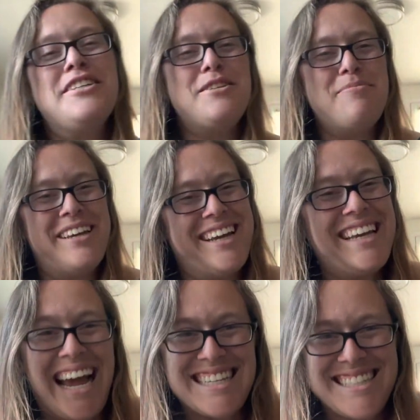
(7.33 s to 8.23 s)
to make a
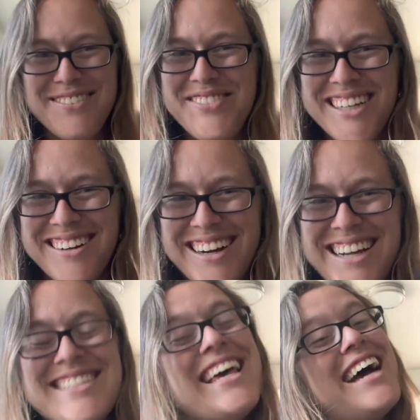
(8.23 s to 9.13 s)
guest
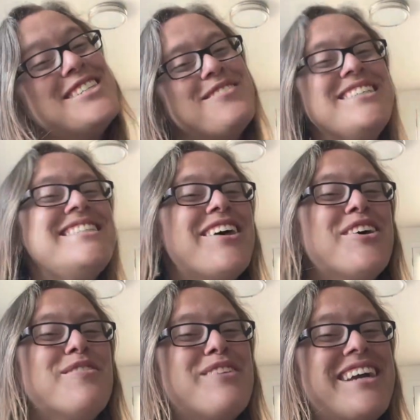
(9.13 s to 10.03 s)
appearance as we
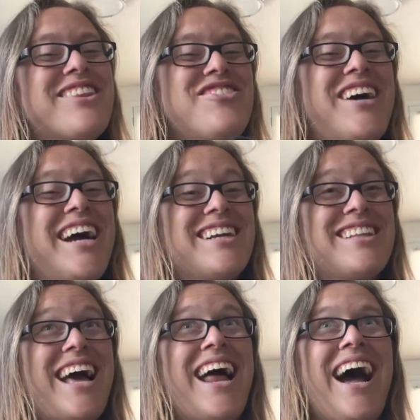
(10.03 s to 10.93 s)
celebrate the fact
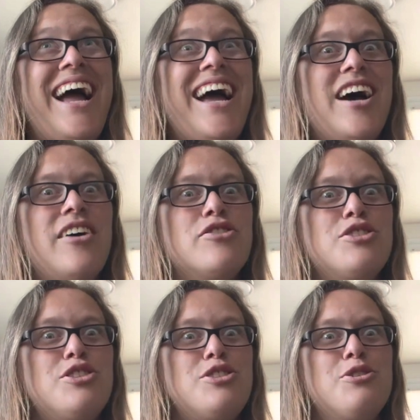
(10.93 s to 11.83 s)
that I have
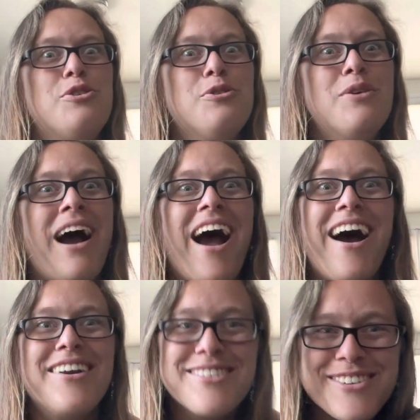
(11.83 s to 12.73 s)

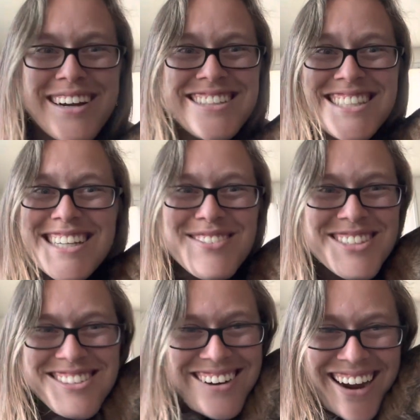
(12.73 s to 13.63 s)
200
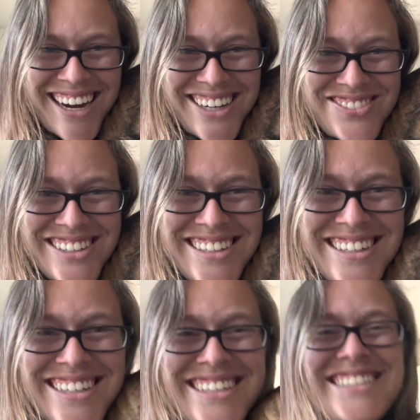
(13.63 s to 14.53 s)

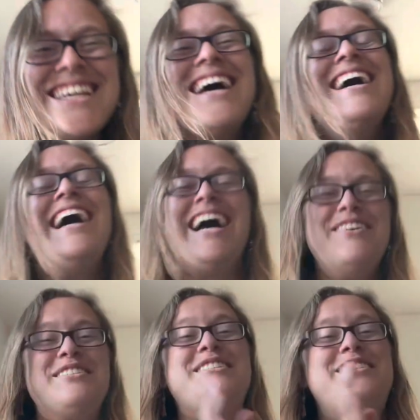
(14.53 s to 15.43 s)
subscribers.
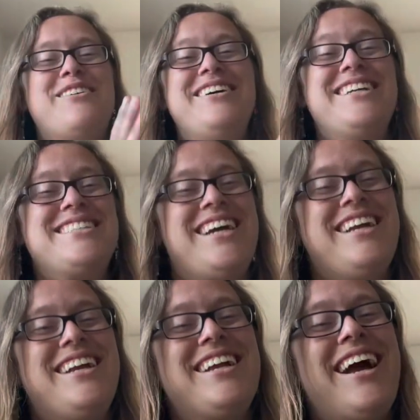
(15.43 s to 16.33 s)
I'm so
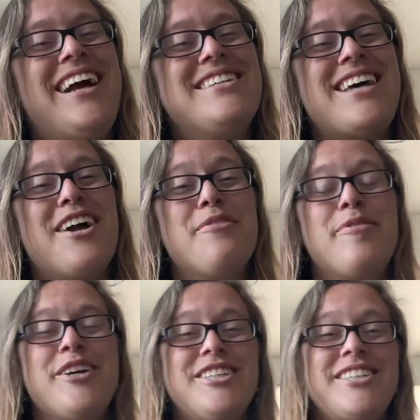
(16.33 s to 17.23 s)
excited, guys. I
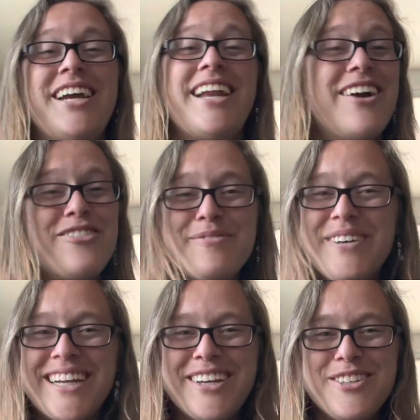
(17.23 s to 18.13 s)
appreciate
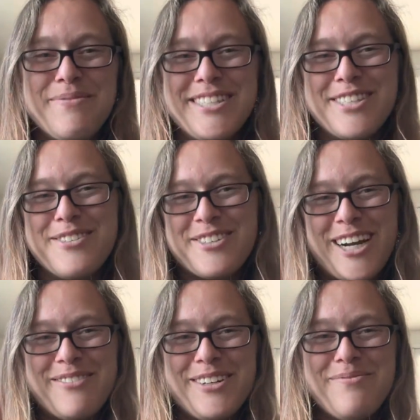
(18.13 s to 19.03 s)
everybody who's been
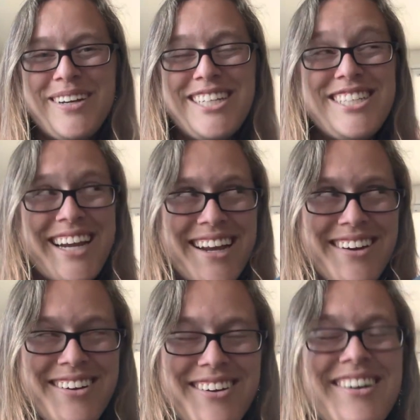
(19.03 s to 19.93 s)
subscribing to my
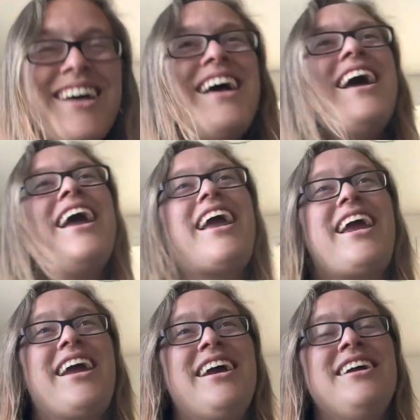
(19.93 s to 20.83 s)
channel,
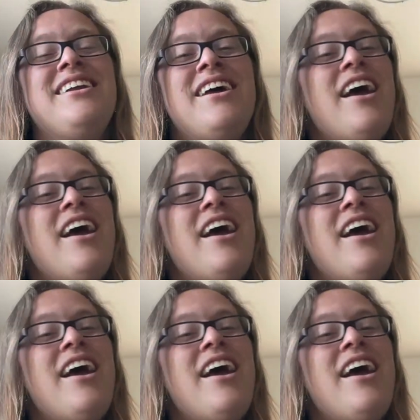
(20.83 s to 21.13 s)
and